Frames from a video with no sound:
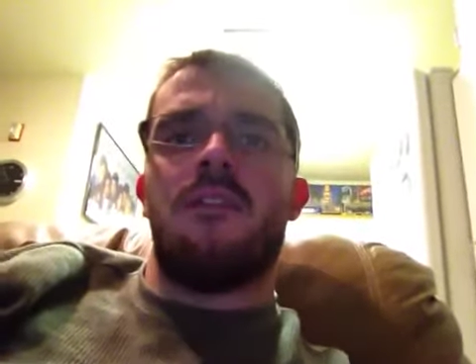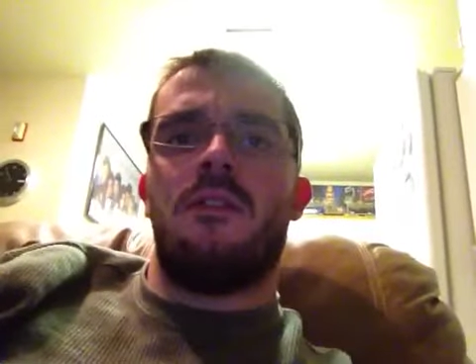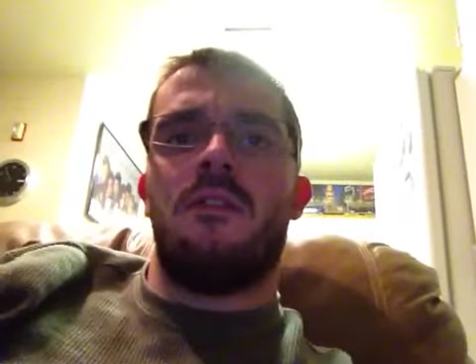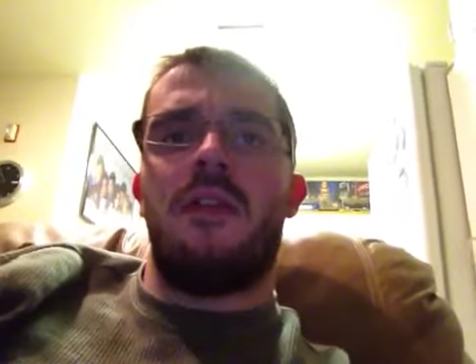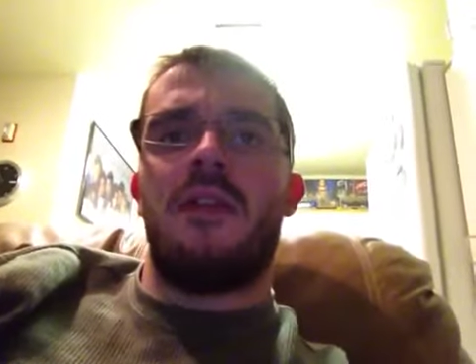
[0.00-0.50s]

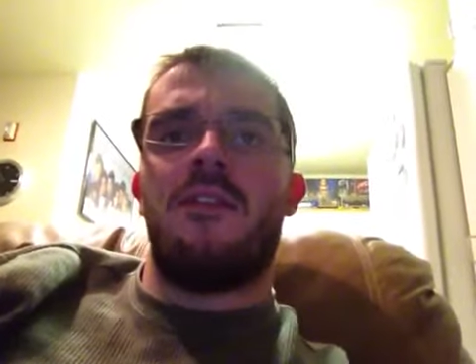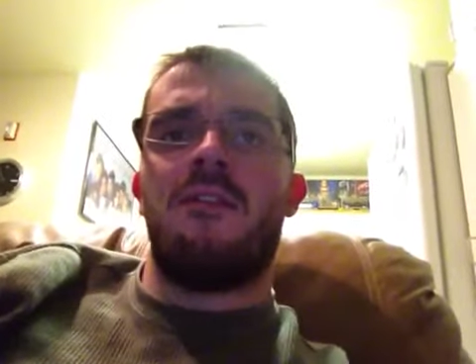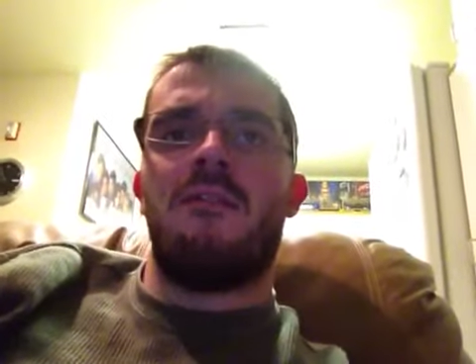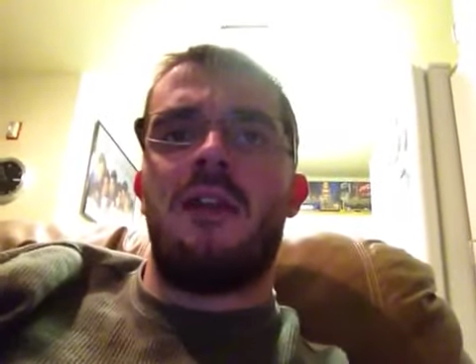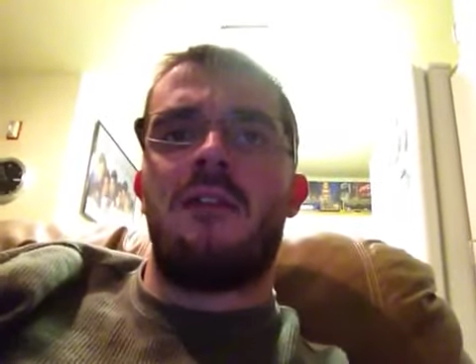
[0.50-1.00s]
So I can
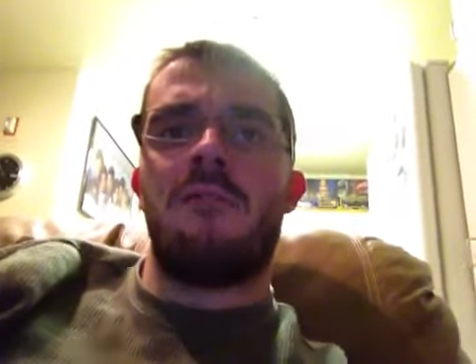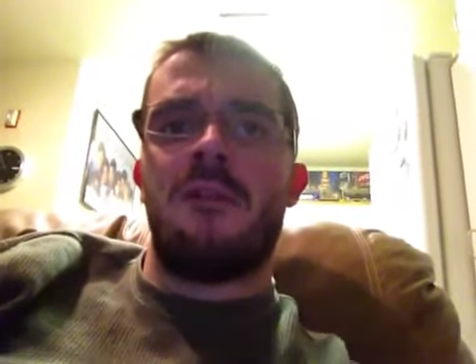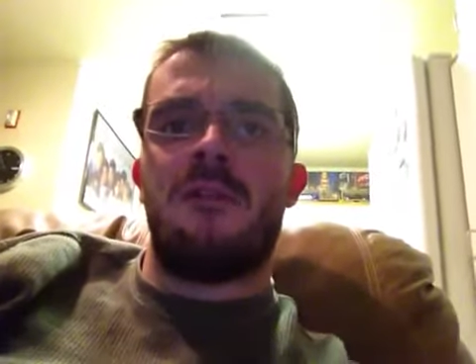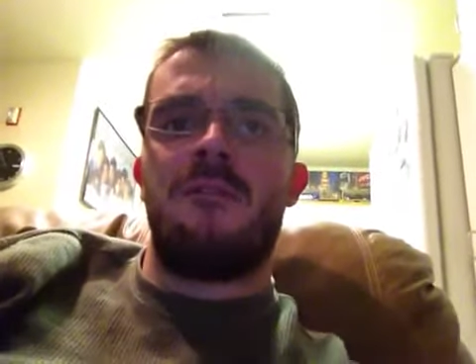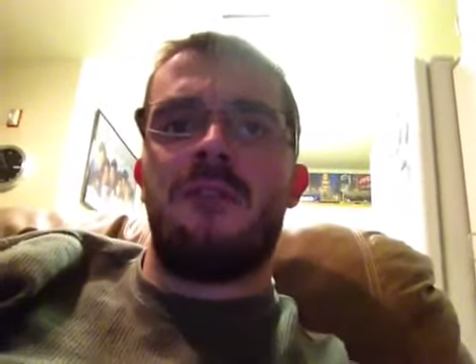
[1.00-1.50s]
see why you'd
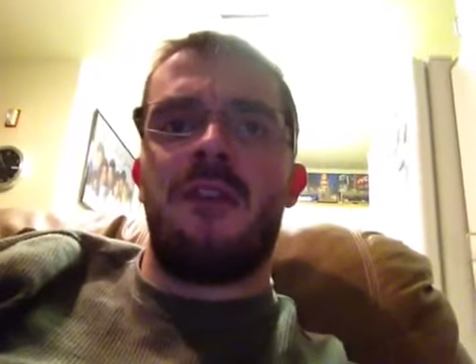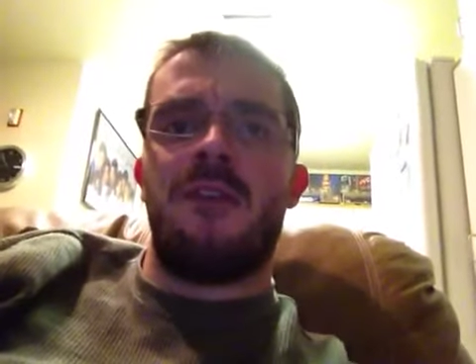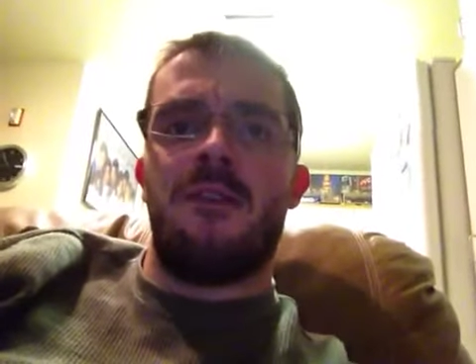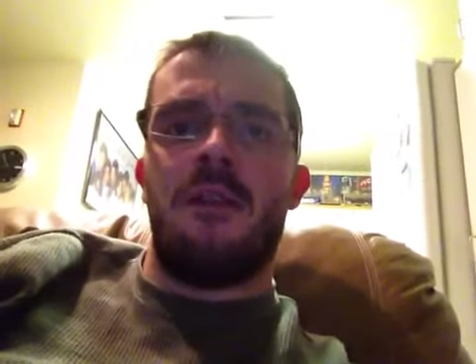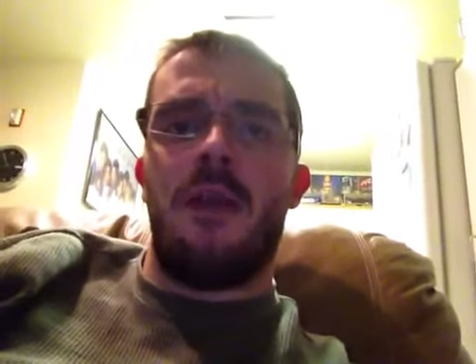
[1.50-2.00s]
want
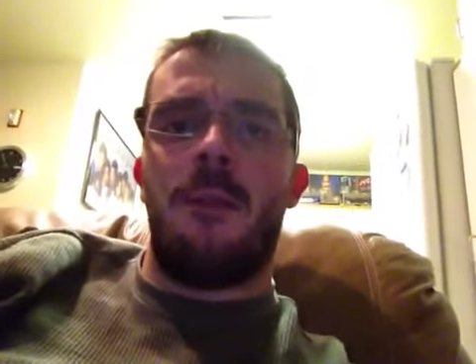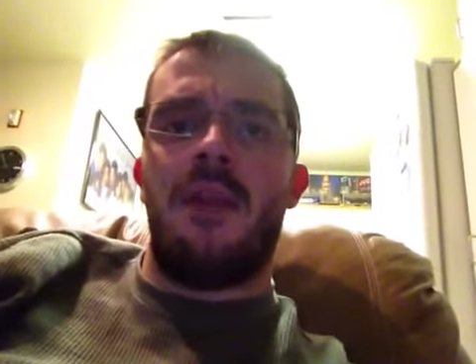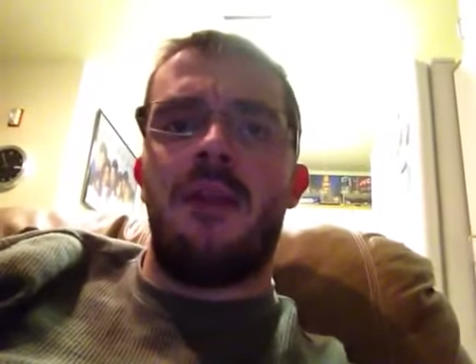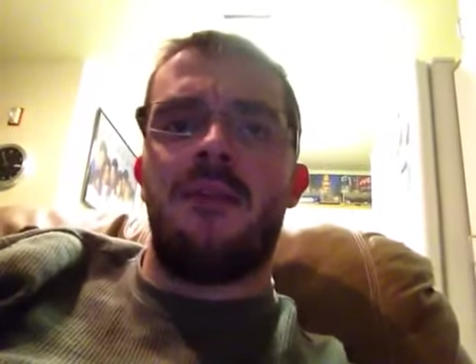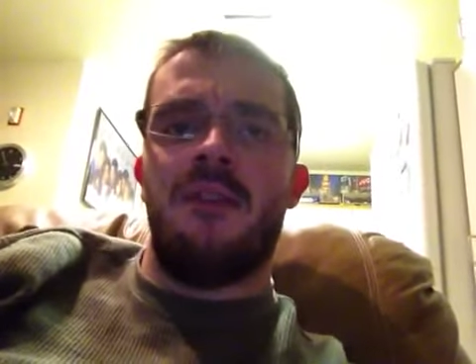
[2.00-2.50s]
to
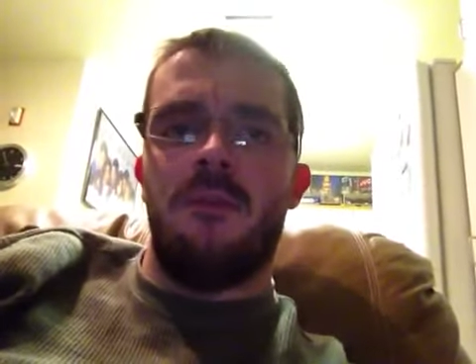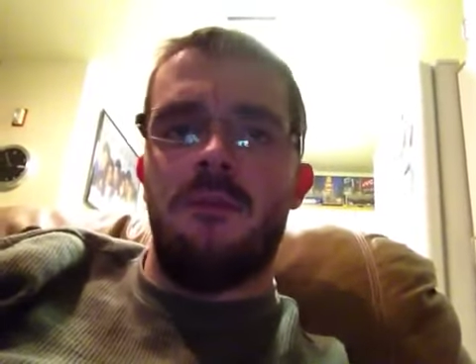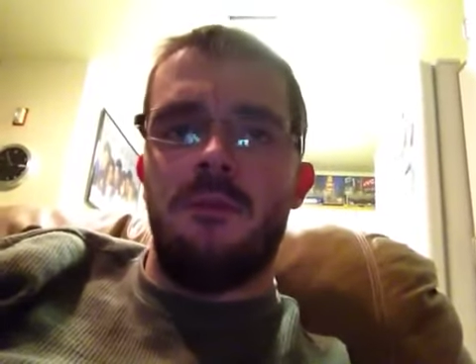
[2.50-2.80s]
abandon it.